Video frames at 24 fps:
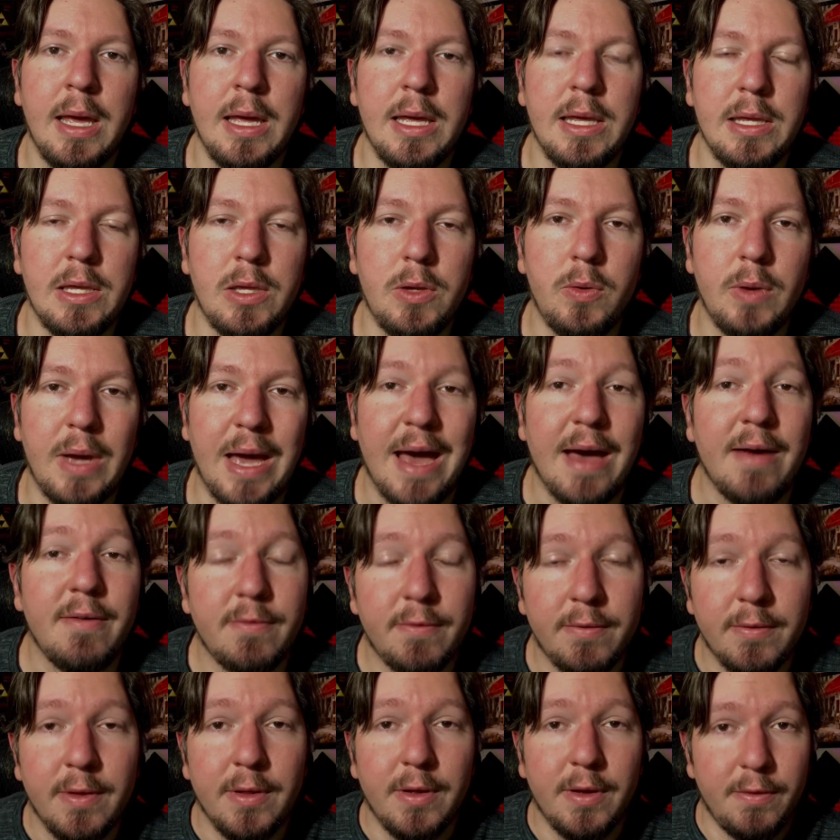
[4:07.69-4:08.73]
you have
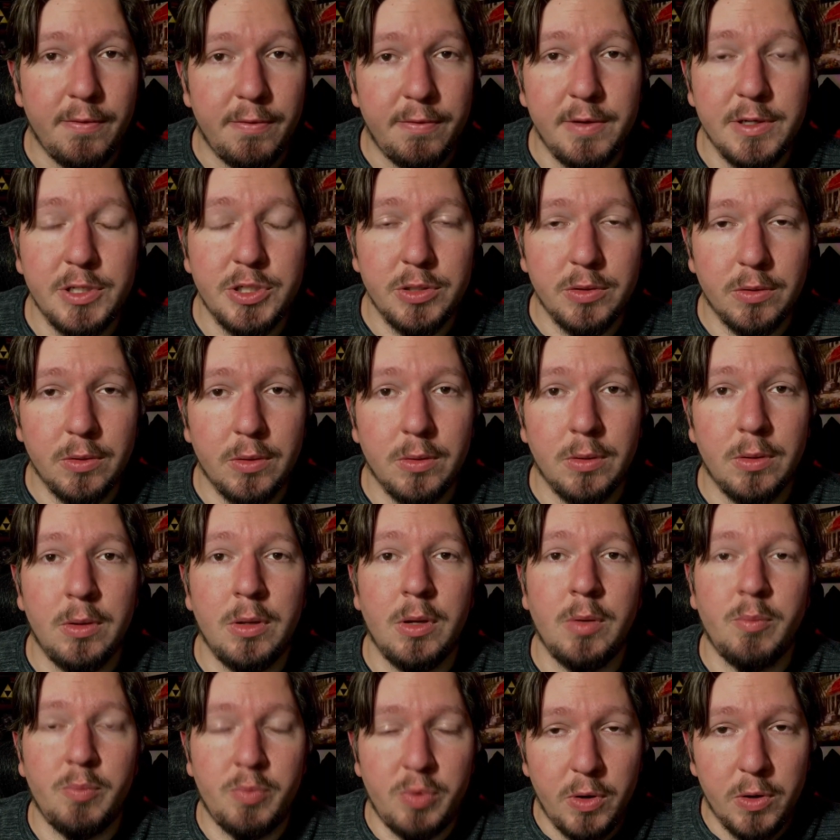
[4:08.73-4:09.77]
official
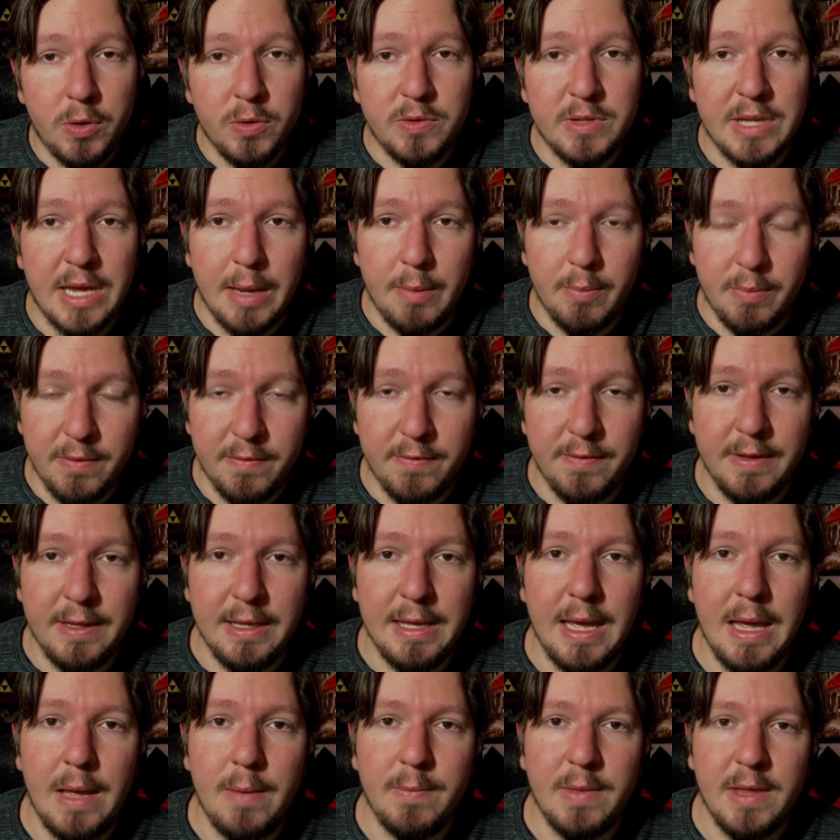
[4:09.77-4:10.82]
prototype of the
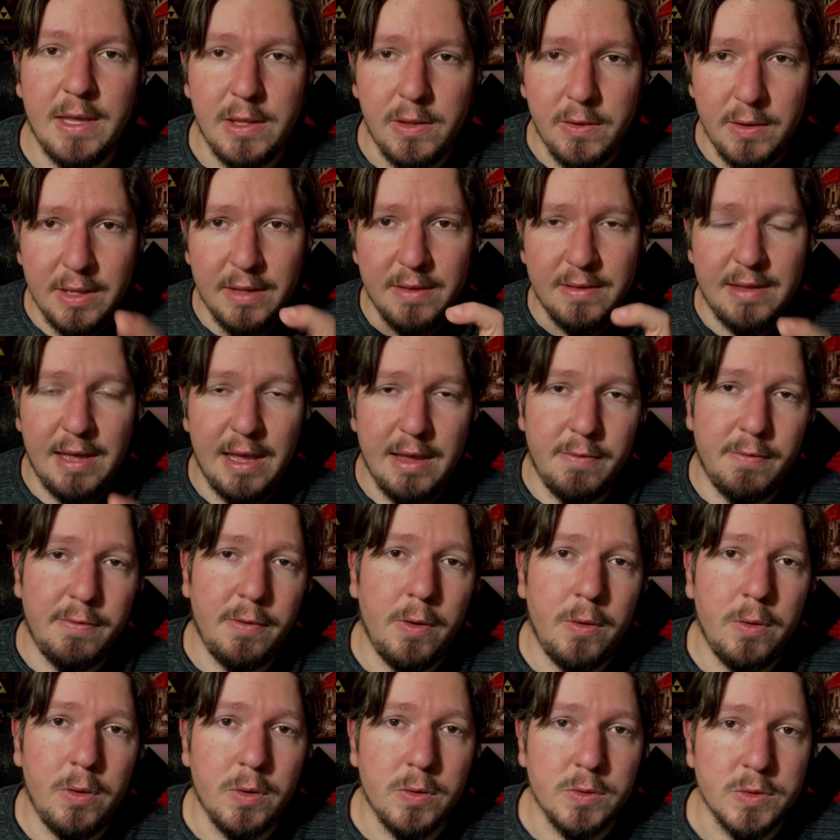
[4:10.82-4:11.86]
game that you can take
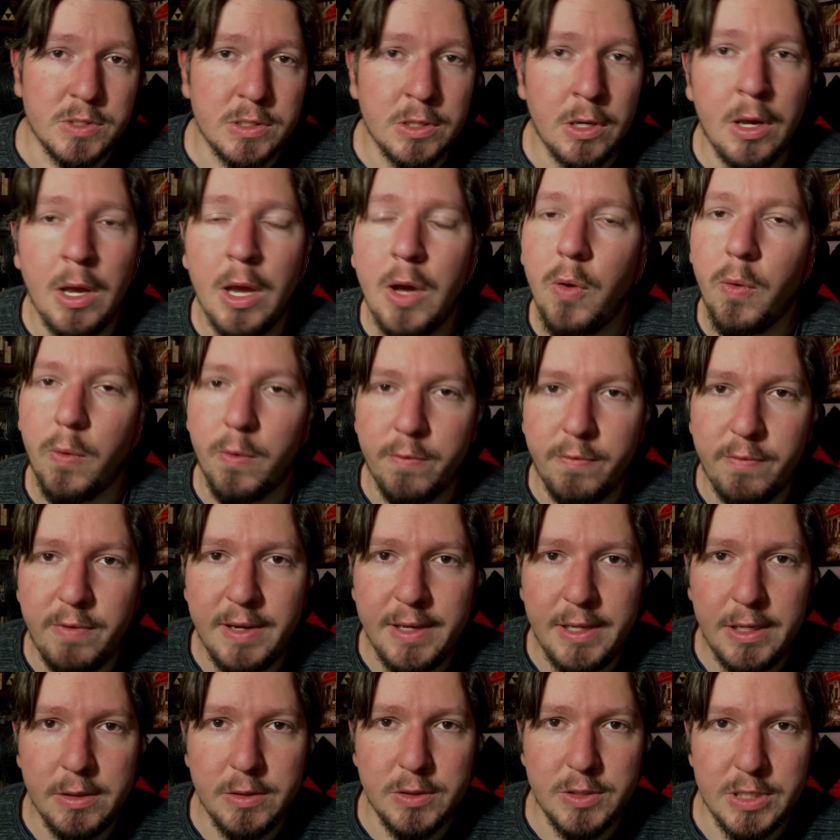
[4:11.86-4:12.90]
photos or
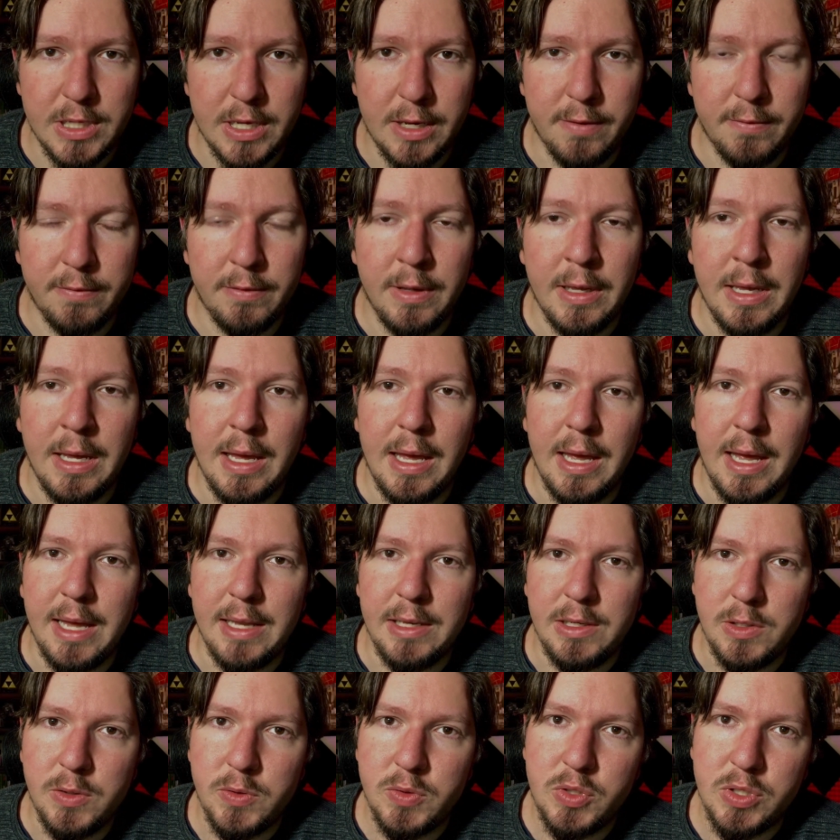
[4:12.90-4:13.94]
videos of and
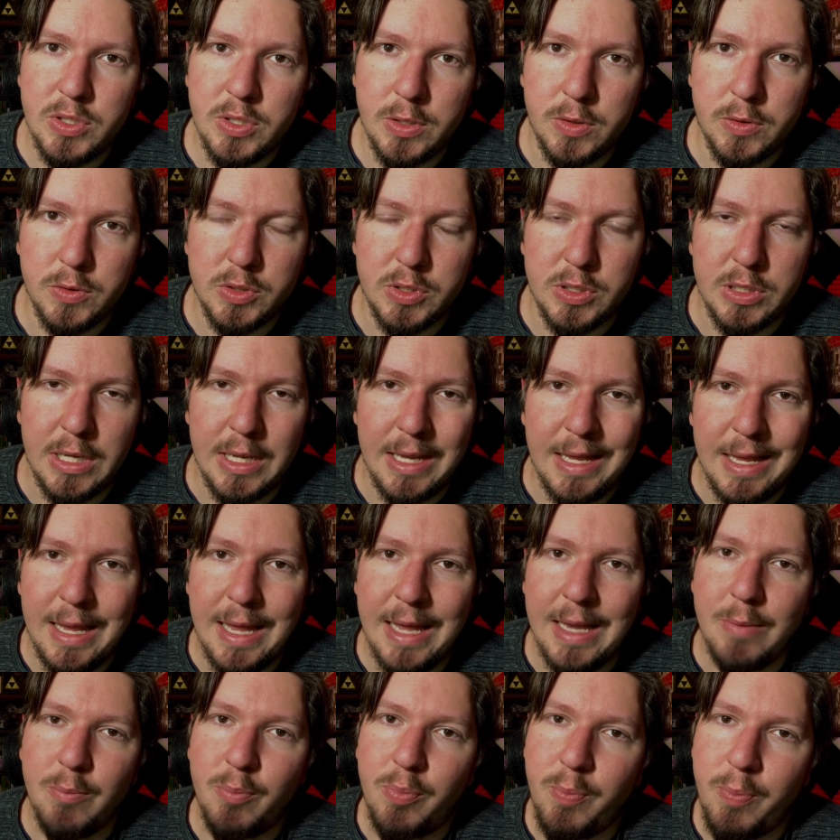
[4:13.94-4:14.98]
use those
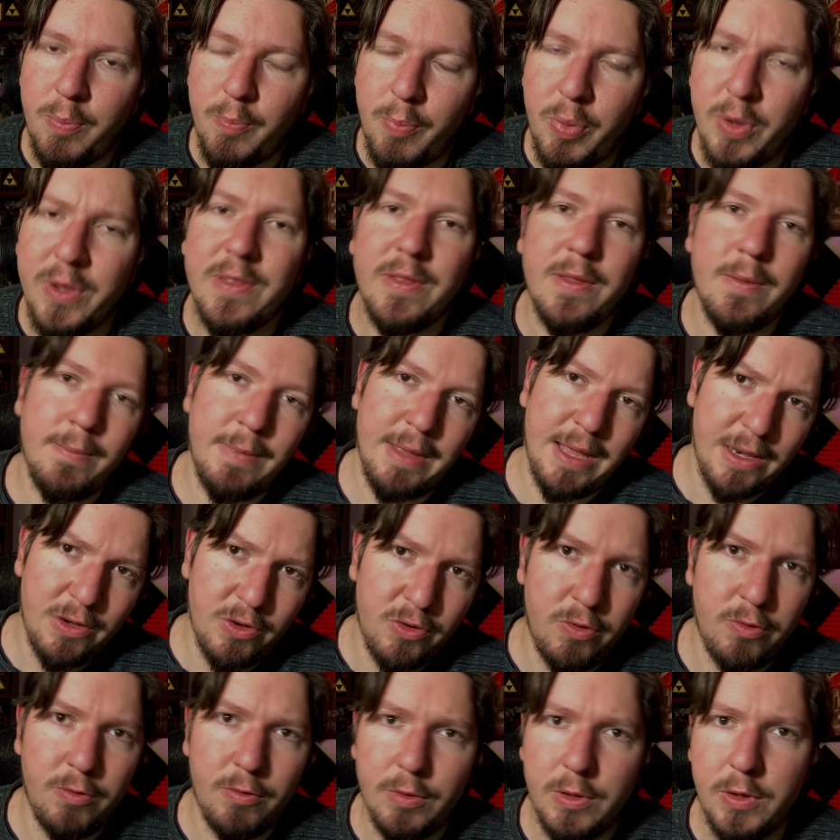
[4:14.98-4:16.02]
and put them
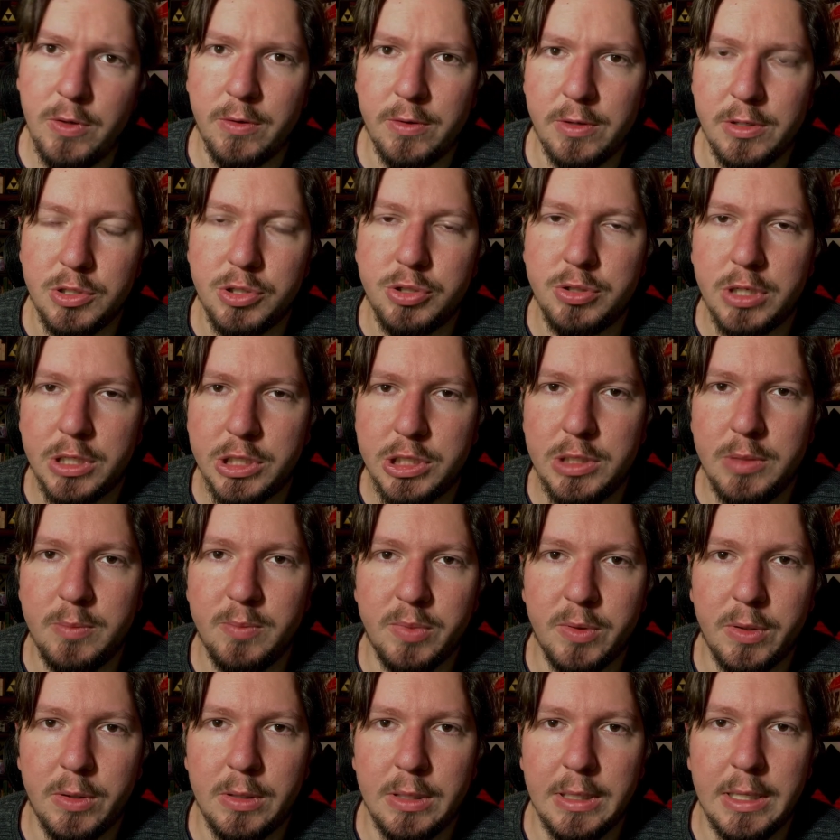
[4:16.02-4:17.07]
into your instruction
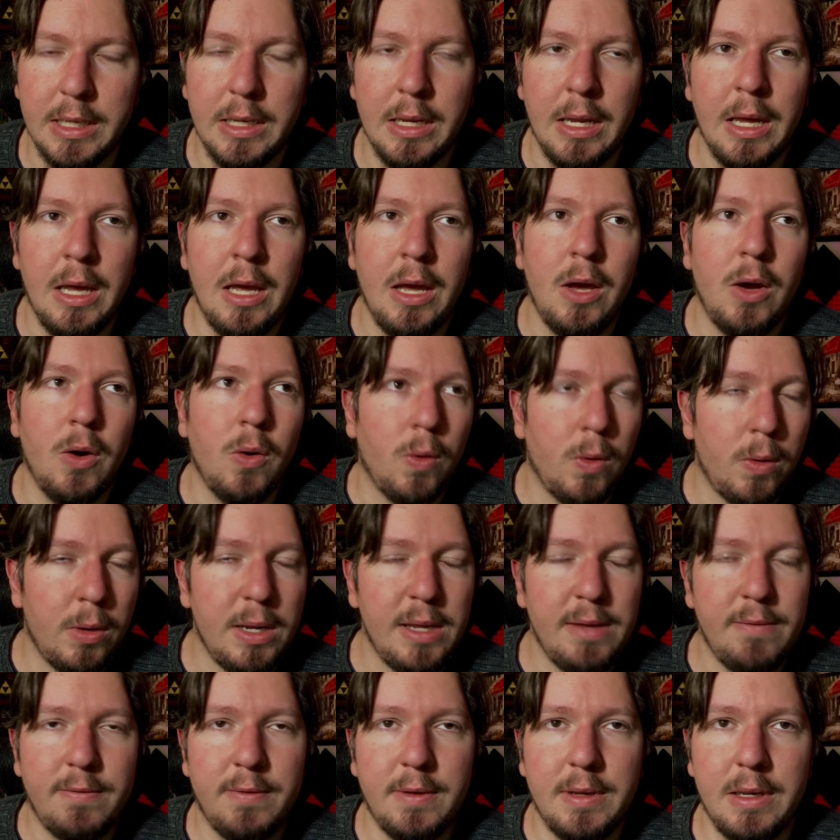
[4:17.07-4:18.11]
booklet or
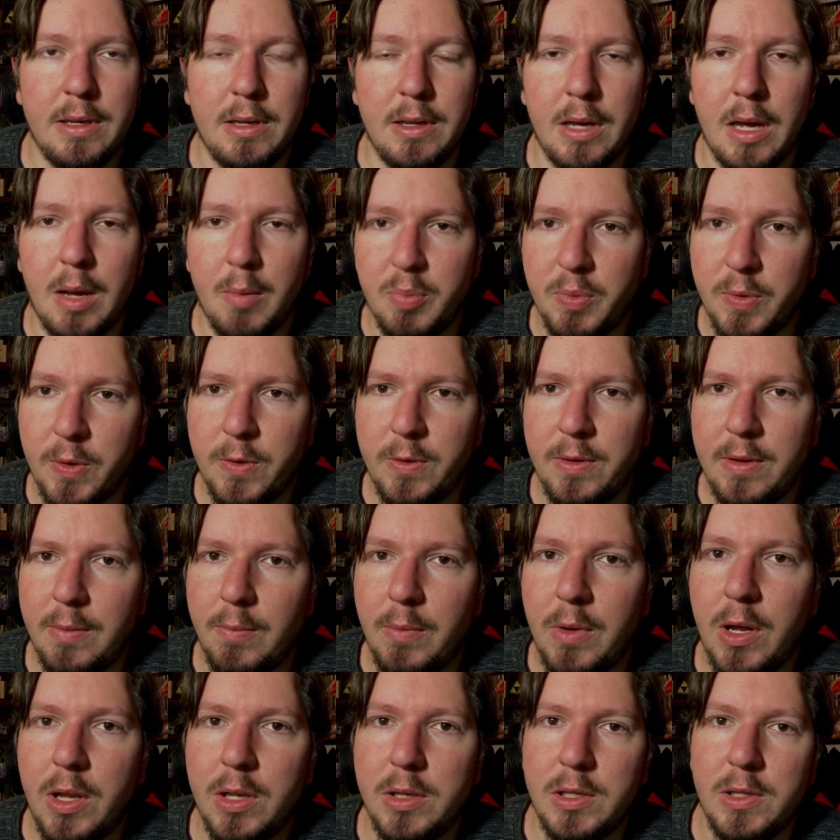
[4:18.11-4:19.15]
even upload them
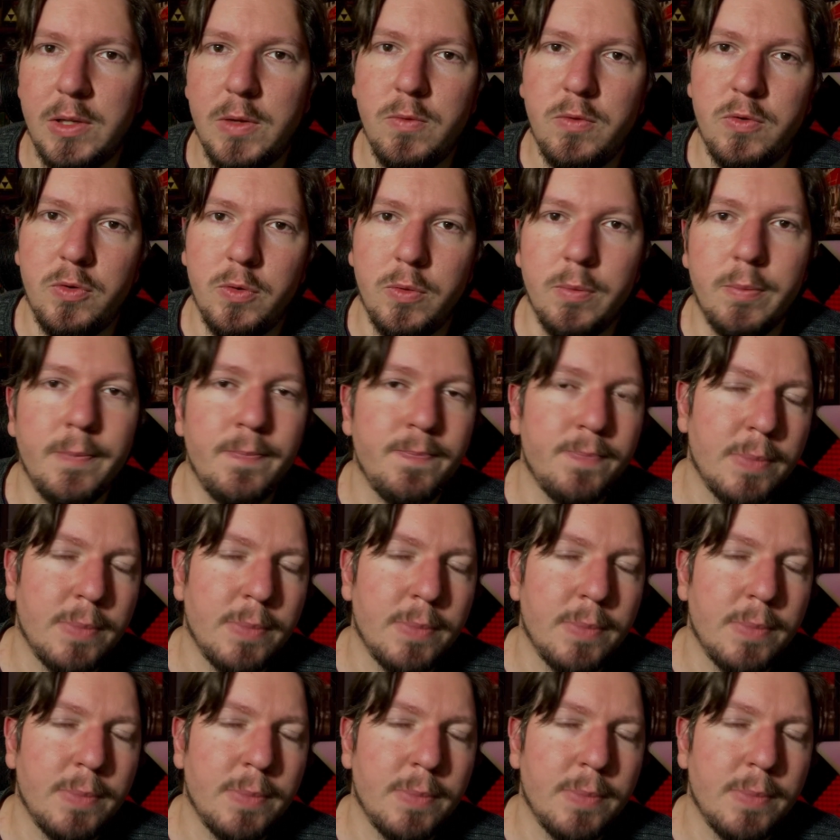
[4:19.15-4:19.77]
onto YouTube.